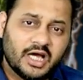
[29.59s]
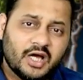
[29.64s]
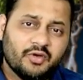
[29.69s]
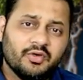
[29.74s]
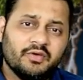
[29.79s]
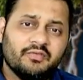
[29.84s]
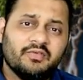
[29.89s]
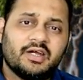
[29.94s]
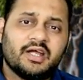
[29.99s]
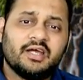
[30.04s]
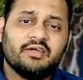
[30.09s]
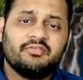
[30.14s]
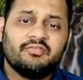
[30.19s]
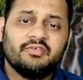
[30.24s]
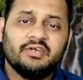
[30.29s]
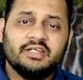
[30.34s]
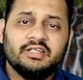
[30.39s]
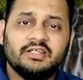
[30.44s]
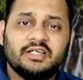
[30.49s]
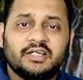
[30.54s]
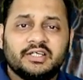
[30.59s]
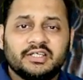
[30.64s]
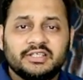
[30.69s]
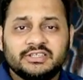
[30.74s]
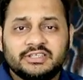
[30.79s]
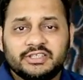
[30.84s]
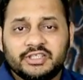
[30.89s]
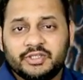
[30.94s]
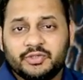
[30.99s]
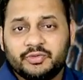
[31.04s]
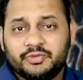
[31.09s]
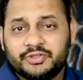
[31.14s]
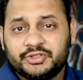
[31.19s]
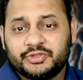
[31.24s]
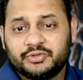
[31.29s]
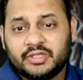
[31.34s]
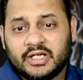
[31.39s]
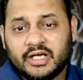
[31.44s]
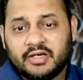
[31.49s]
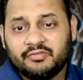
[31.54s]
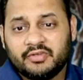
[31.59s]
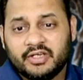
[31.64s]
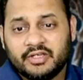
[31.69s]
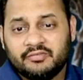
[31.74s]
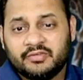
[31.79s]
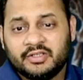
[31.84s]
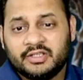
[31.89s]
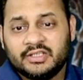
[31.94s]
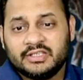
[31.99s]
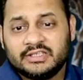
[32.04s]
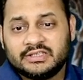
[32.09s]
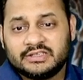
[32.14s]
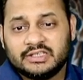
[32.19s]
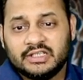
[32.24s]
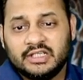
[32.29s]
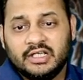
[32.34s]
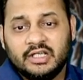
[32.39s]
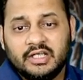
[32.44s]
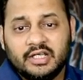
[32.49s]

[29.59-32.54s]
However, I feel that institute should have given this